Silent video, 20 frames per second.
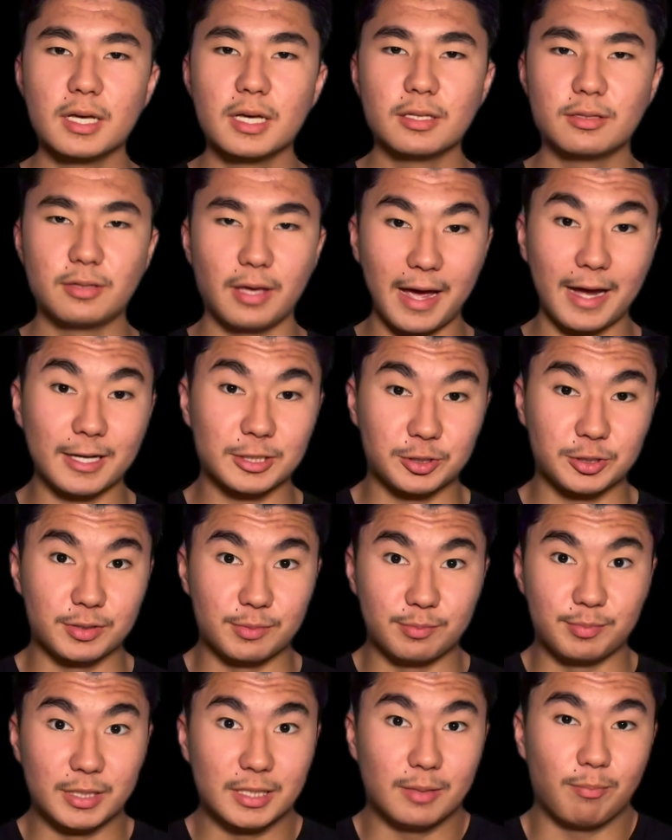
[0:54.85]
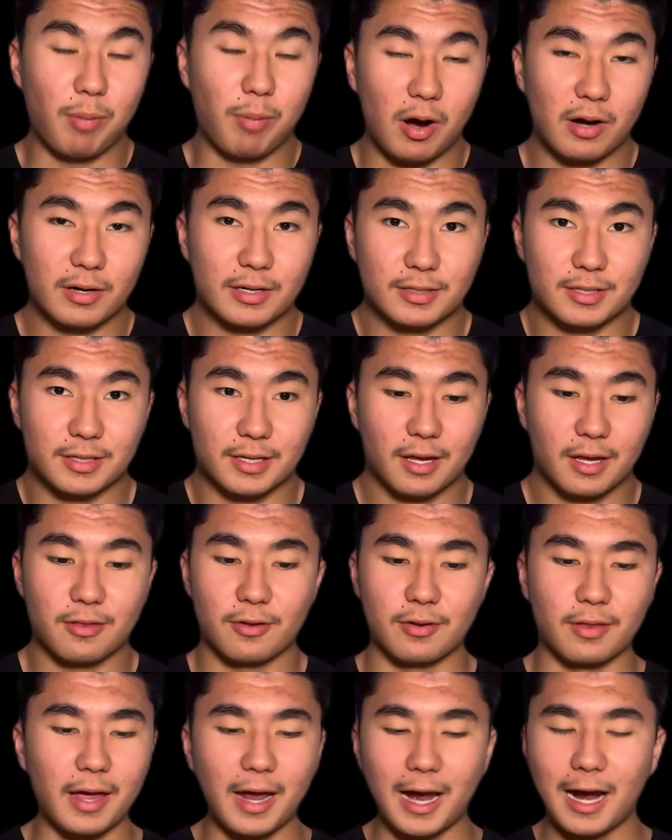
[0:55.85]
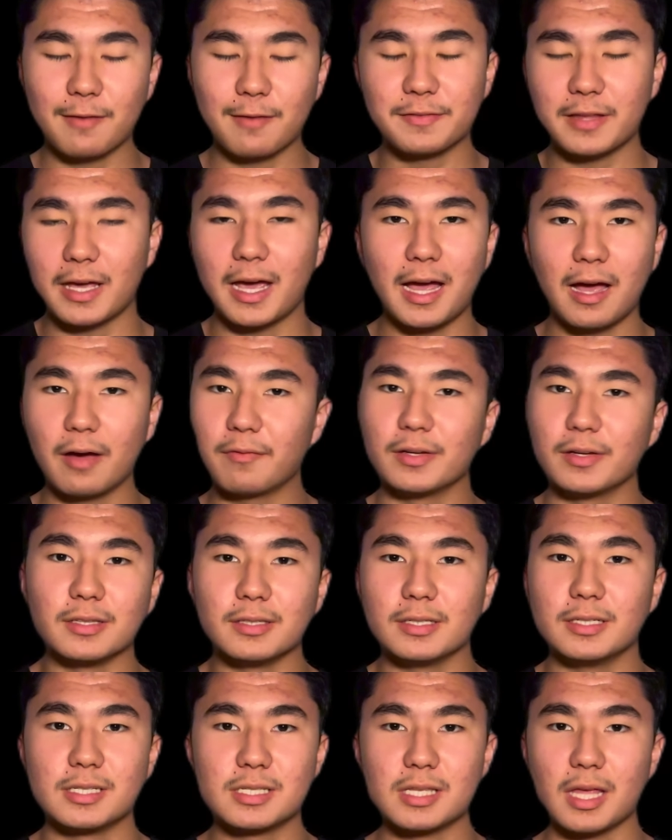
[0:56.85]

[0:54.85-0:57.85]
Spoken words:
to actually be bonded together, they have to have at least